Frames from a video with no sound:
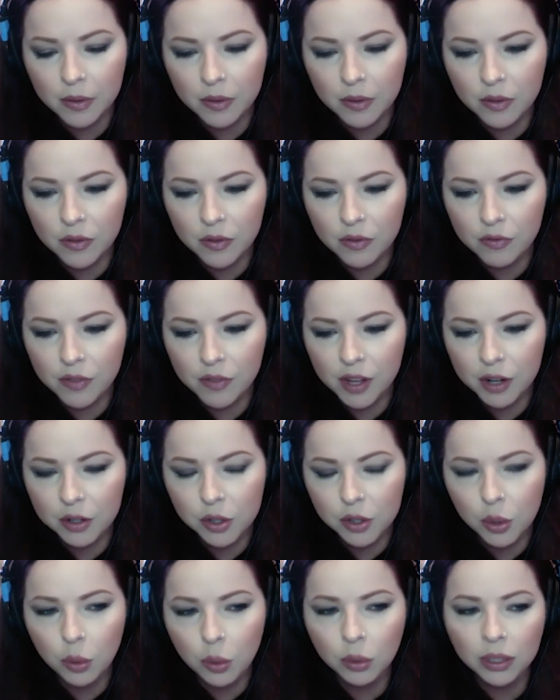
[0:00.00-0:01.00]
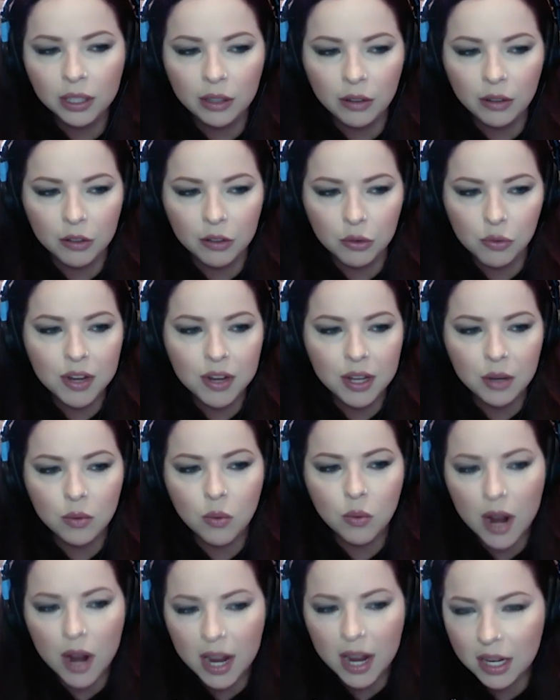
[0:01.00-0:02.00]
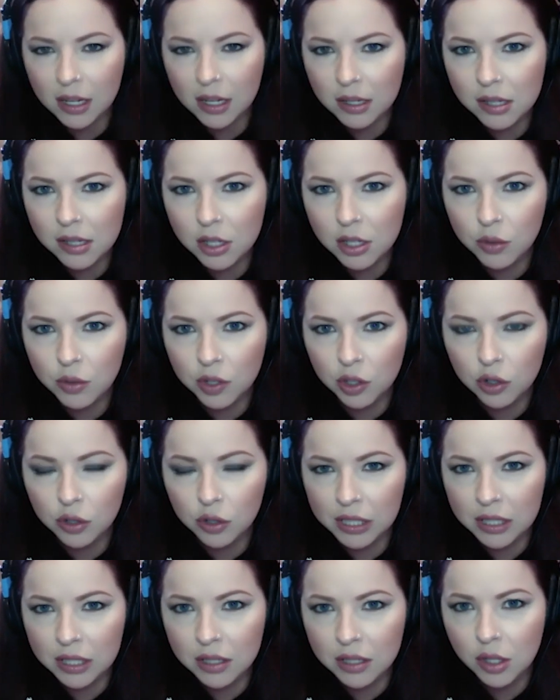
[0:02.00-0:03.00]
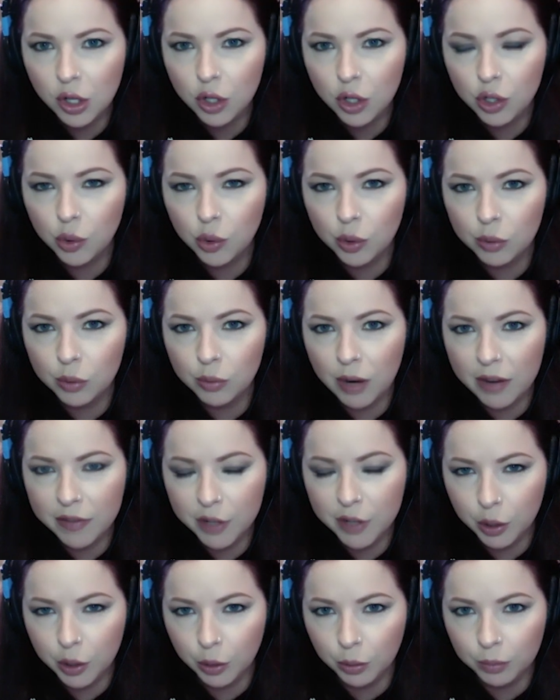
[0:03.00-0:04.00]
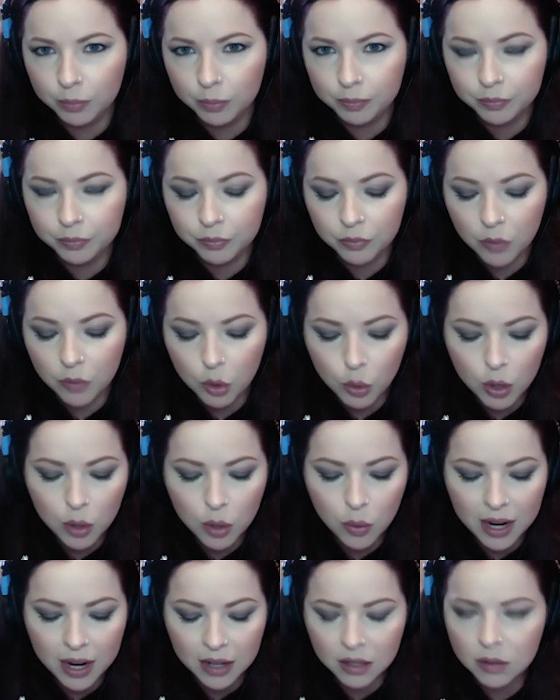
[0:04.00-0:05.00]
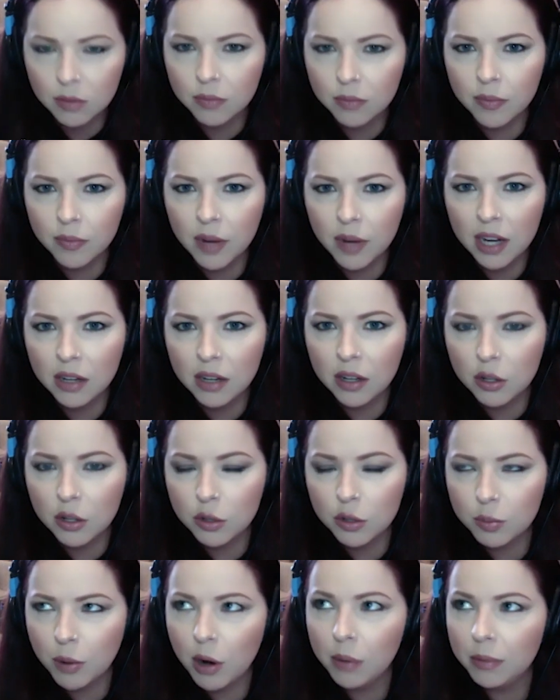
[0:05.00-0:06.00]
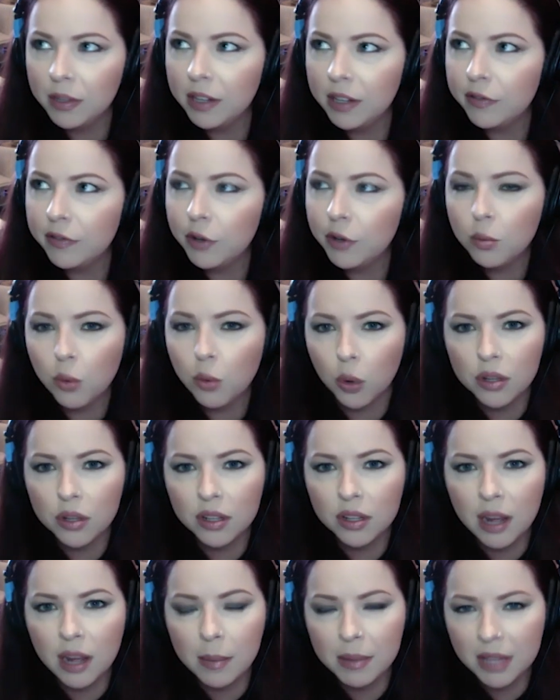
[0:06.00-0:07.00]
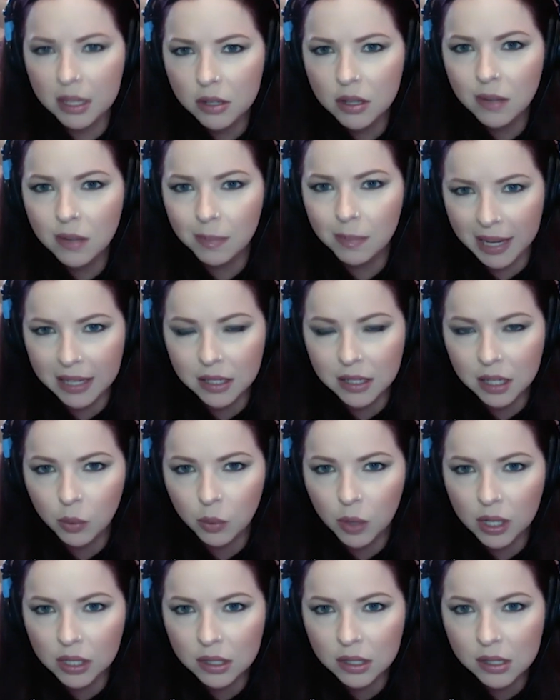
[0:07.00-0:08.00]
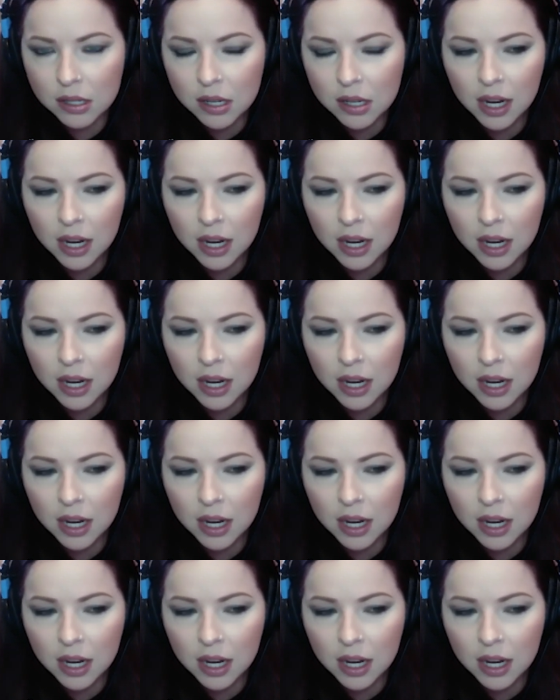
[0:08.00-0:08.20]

there's only three ways to increase your revenue. Three ways. And there's probably a few more than that, but these are the basic ones